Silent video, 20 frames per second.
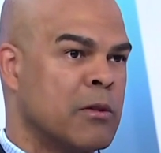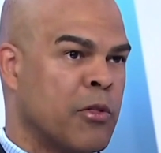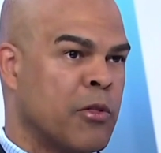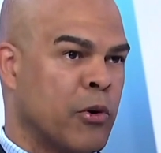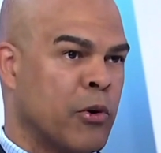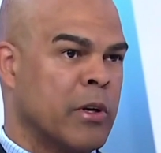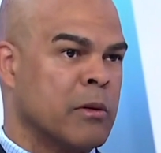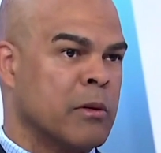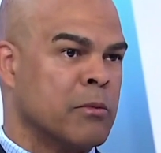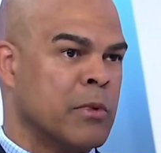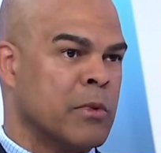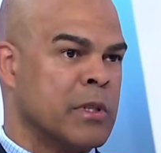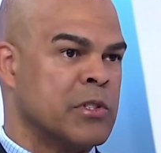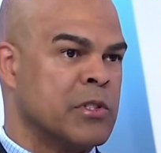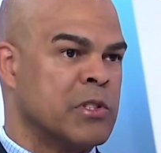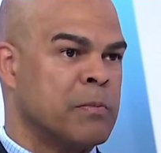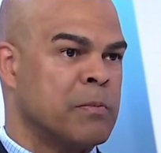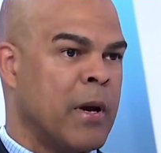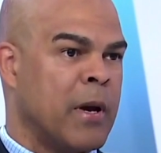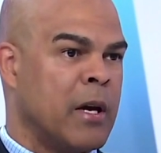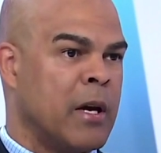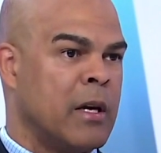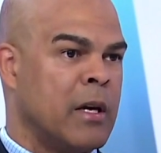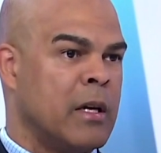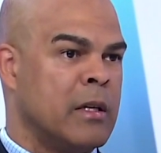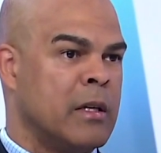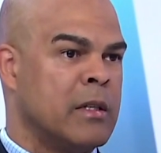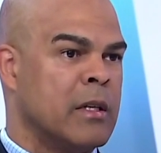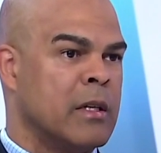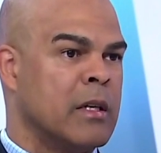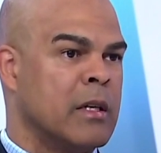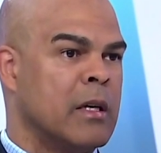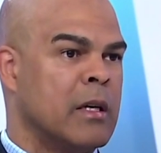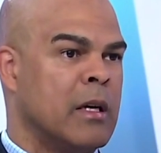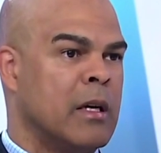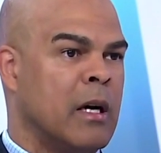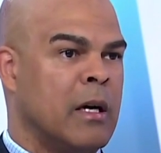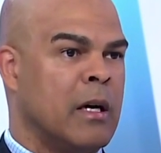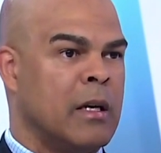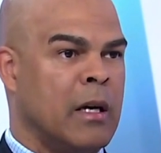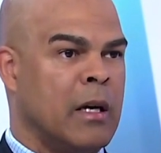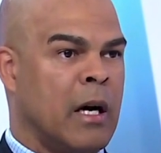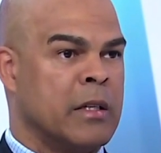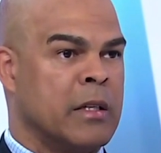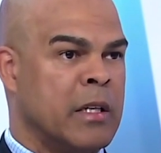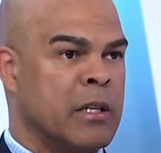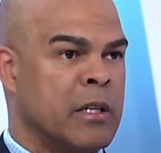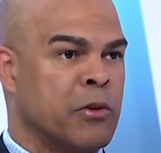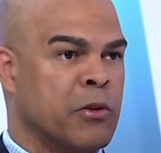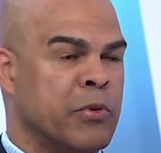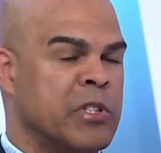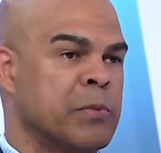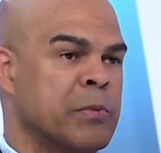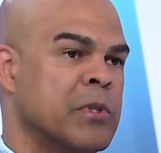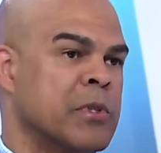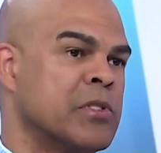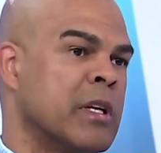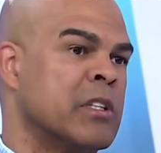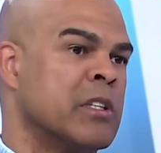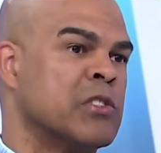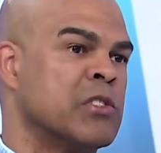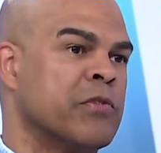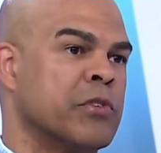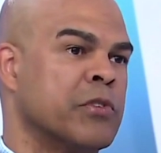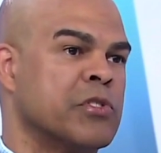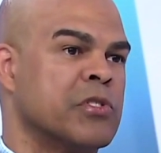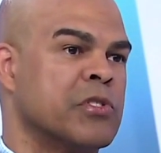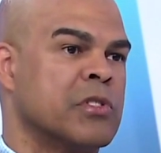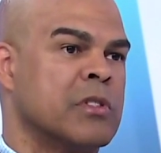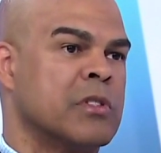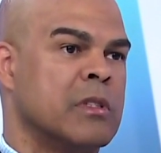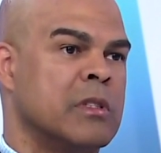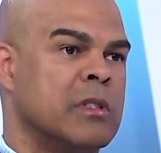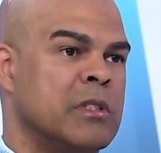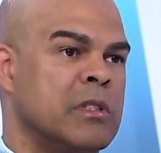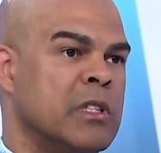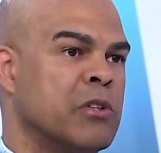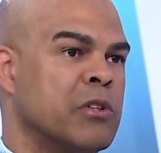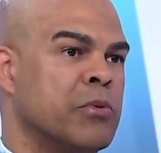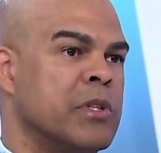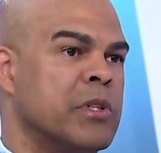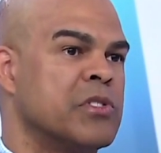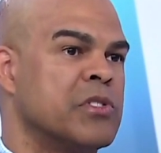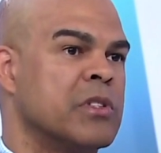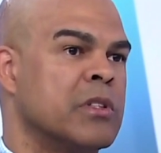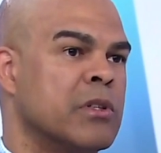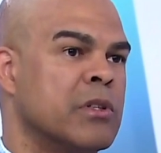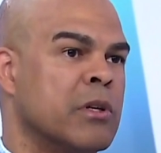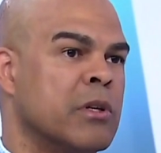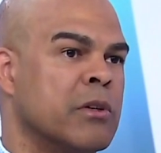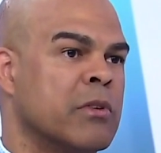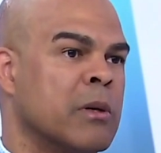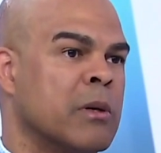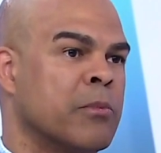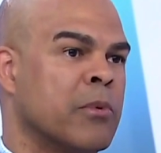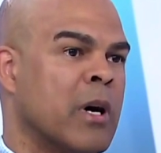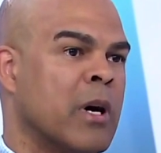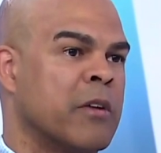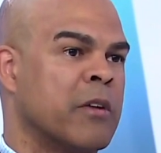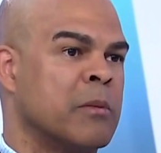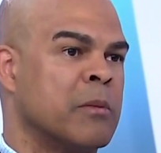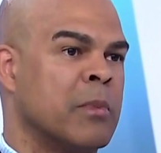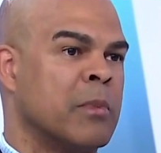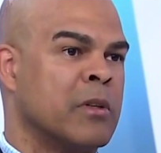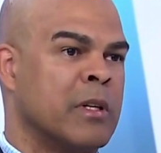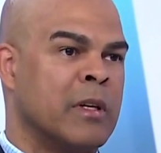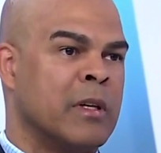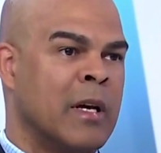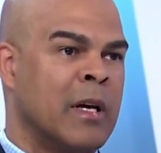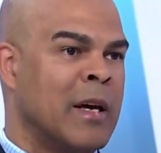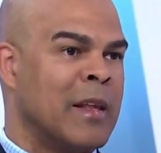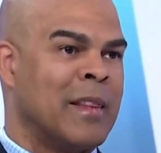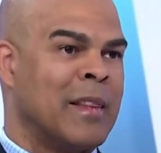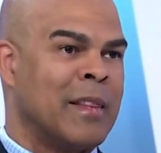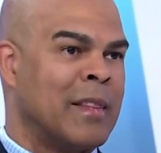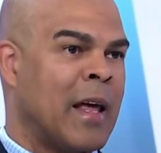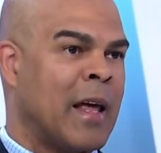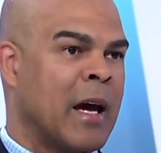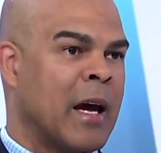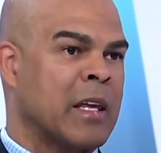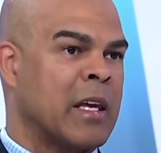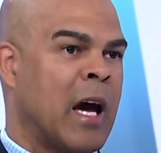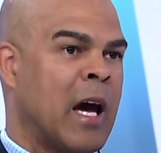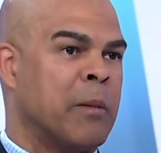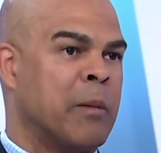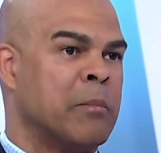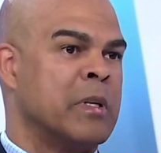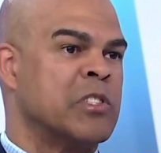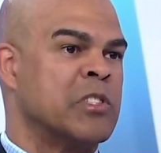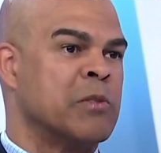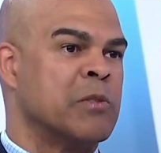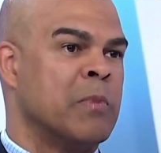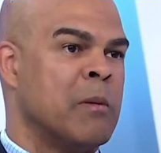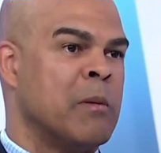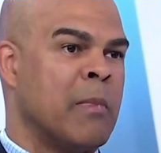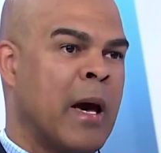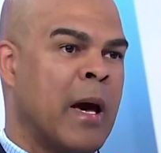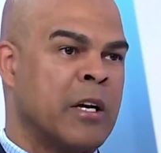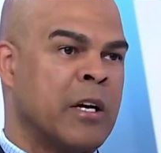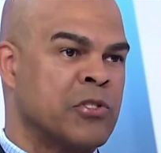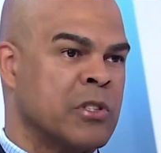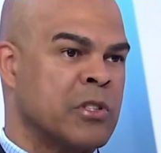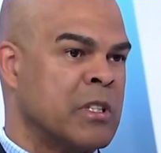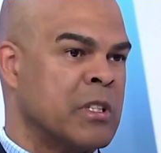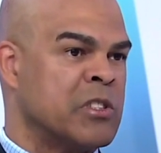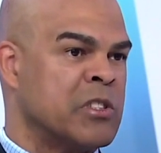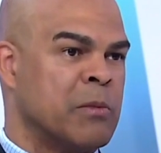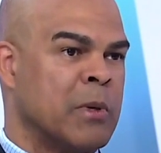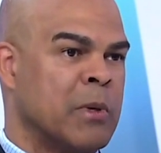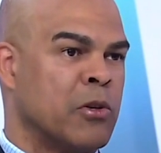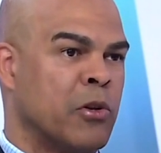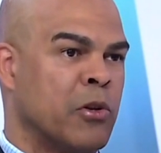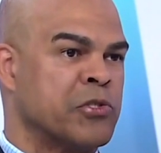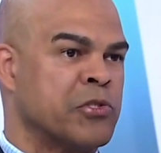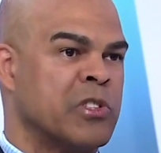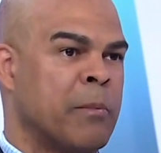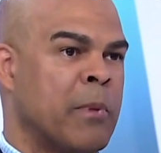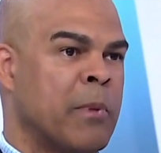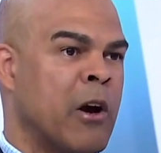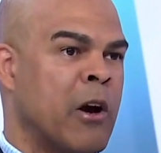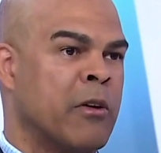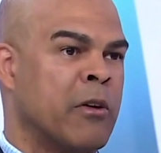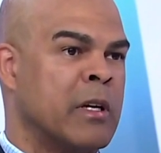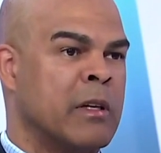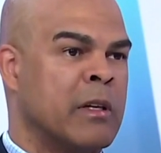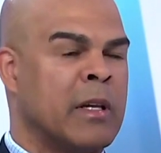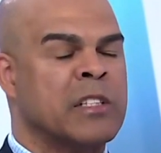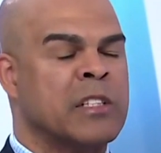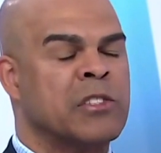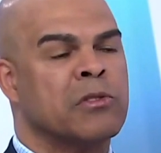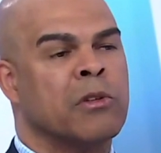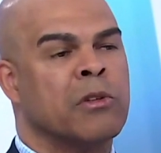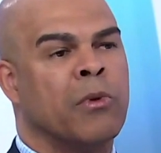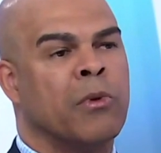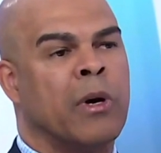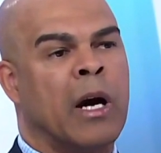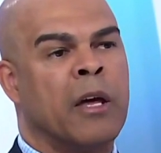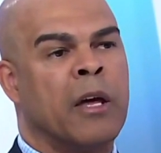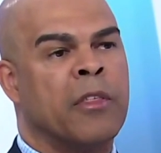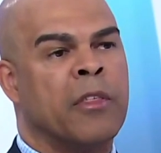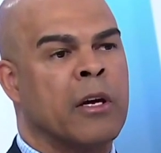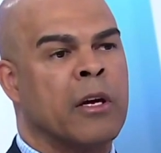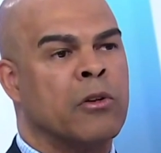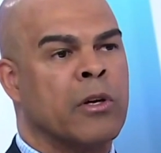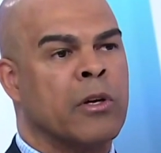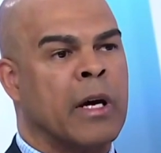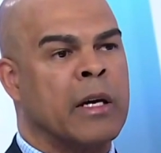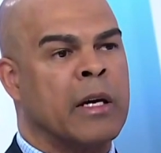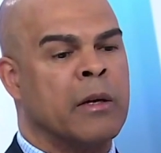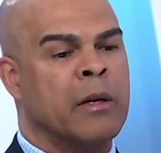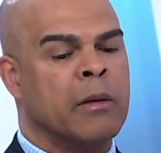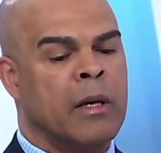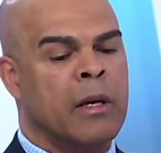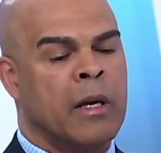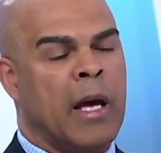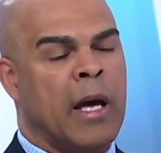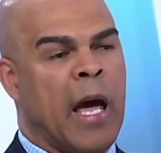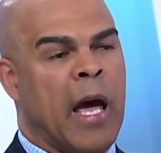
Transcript: Thornton was paid on an increased percentage versus the decrease in the overall profitability. That gap needs to be managed. It needs to be closer to parity. That's the way I think I look at it.